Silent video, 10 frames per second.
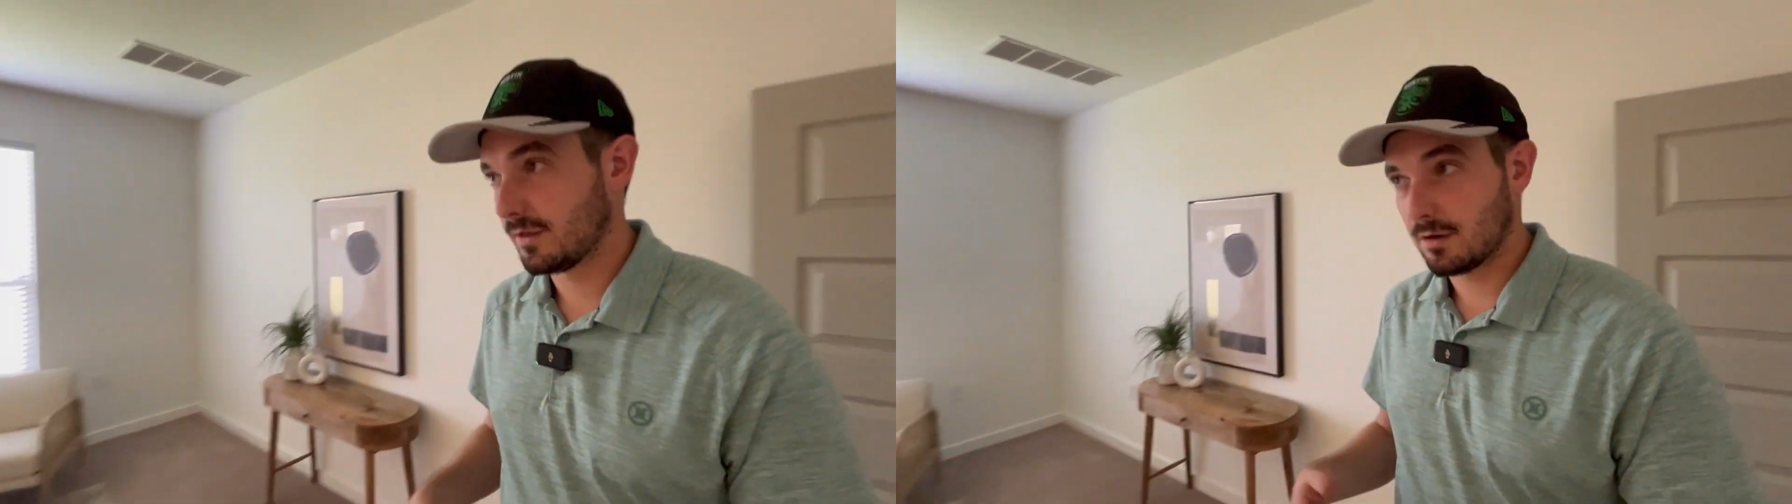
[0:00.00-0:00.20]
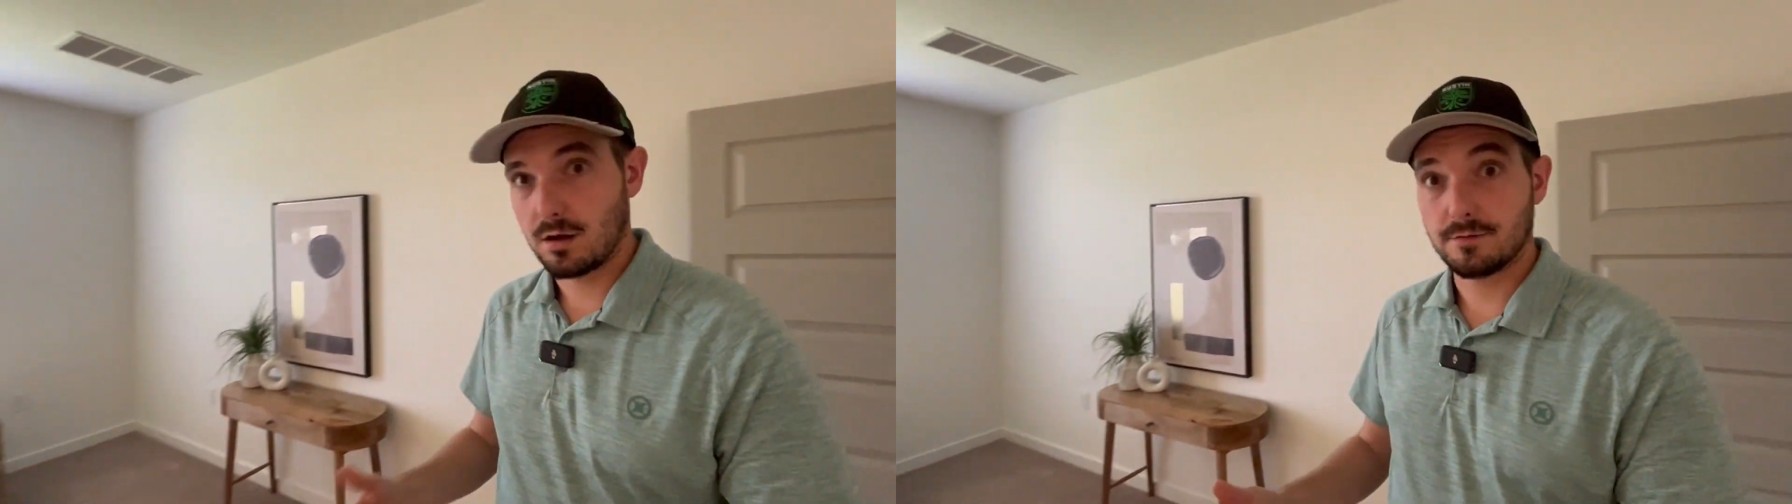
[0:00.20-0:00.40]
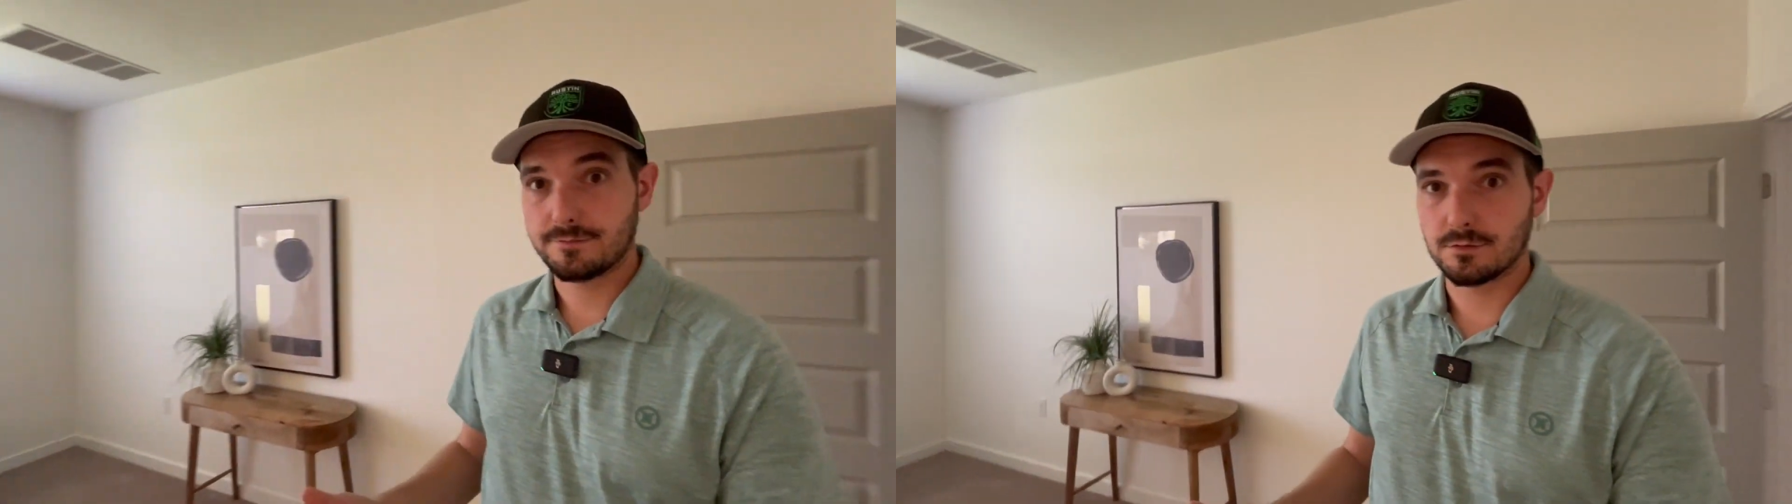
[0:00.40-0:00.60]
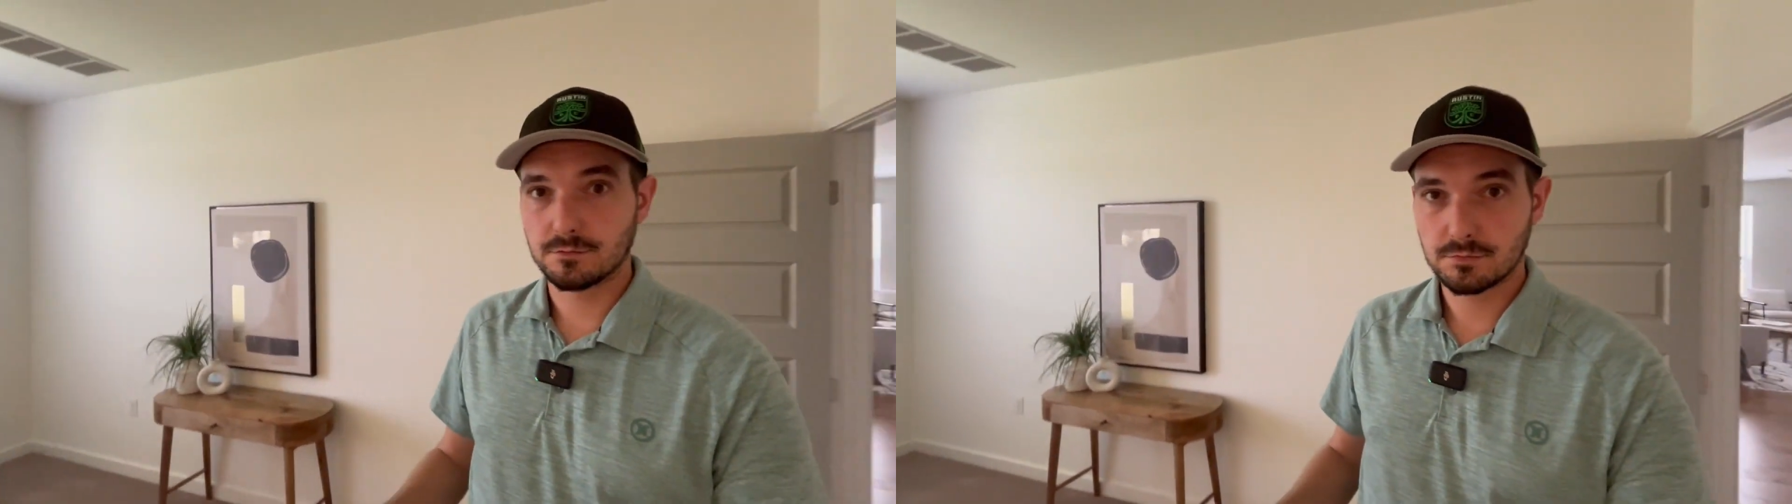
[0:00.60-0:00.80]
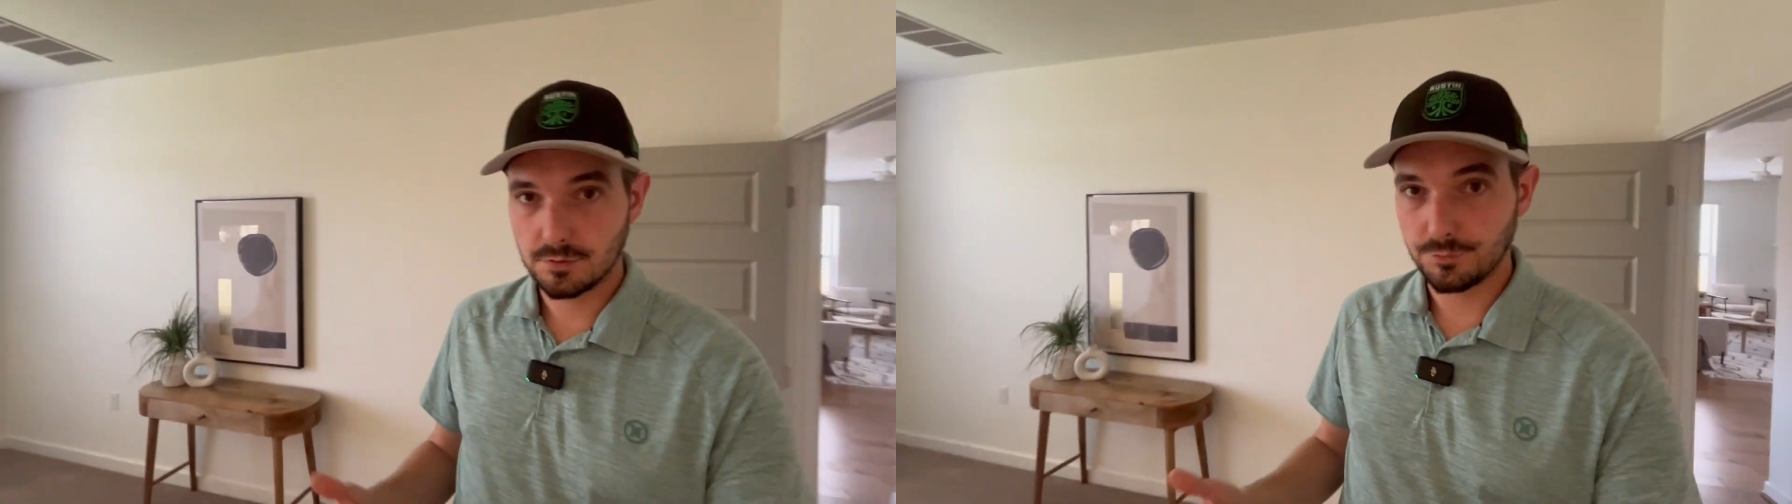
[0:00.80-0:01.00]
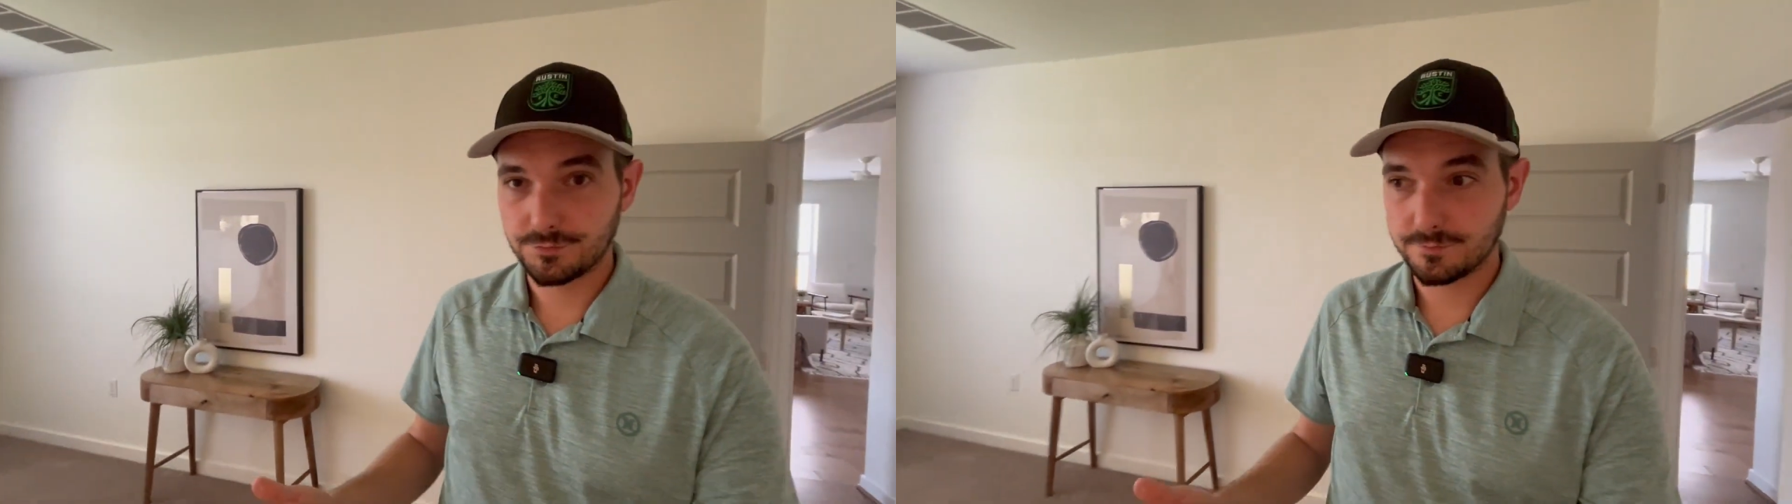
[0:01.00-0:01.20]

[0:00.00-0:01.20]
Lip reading: an offer close to